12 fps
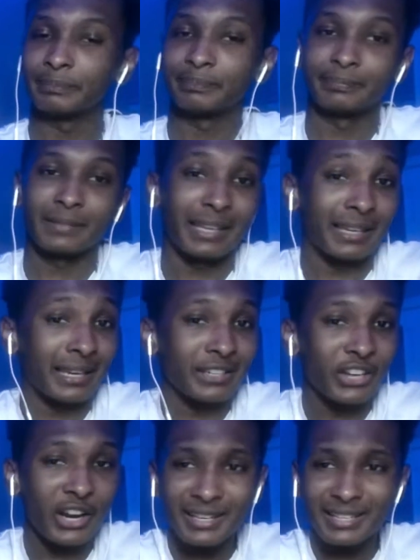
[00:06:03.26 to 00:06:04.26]
You got
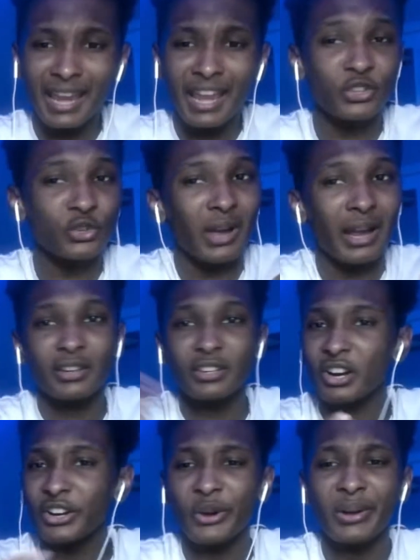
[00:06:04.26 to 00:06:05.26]
to
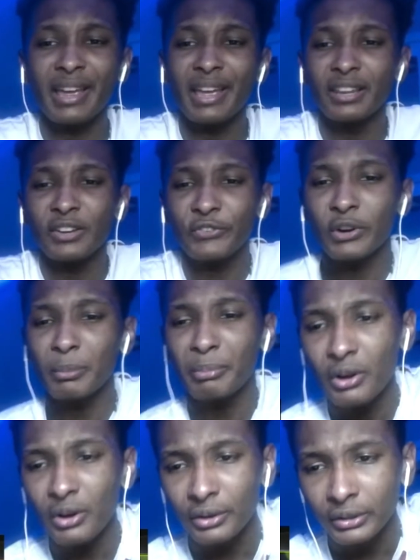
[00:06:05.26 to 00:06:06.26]
turn your head. Look for the
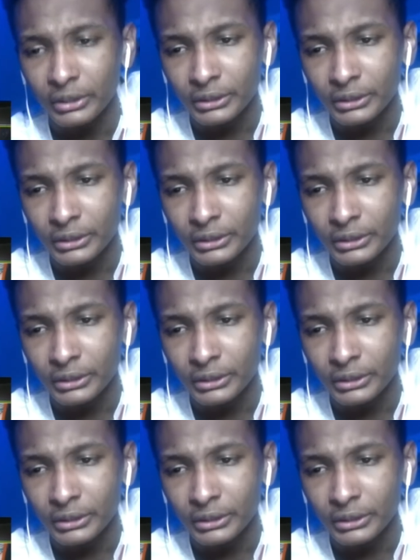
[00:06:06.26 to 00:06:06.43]
ball.